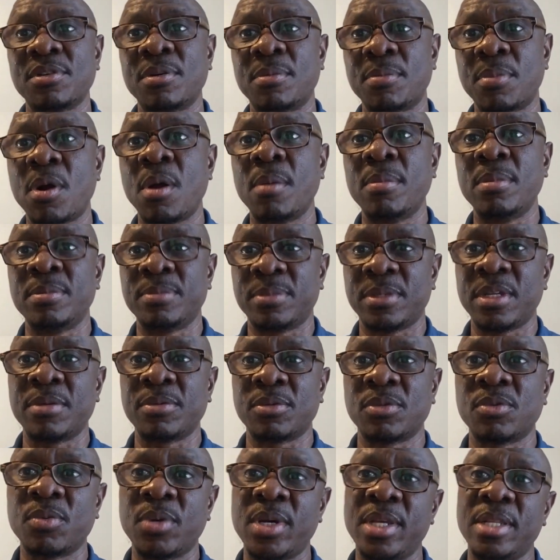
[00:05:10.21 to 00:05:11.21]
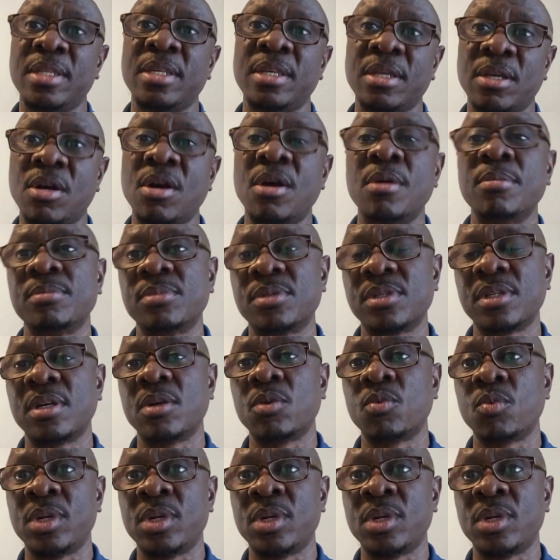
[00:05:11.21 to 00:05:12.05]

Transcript: some problem in terms when it comes uh,